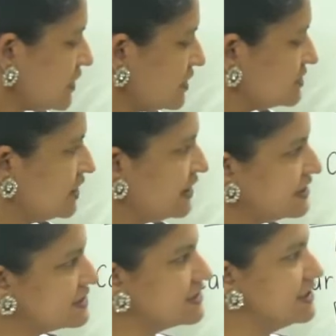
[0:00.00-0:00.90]
So let
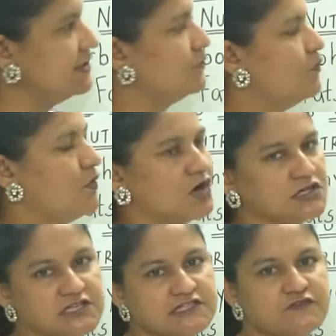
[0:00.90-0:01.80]
us see
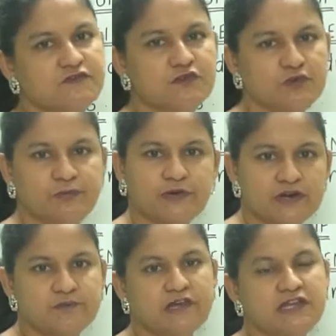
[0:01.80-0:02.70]
what is a food
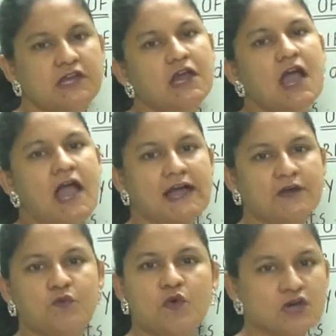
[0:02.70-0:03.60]
pyramid
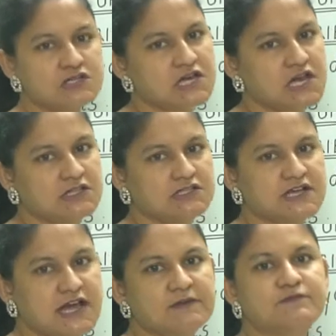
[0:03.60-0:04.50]
and what are the
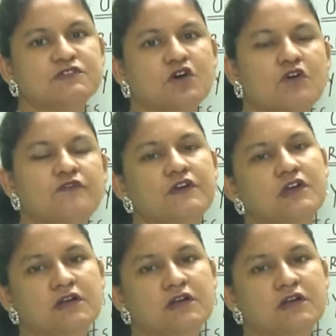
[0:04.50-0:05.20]
types of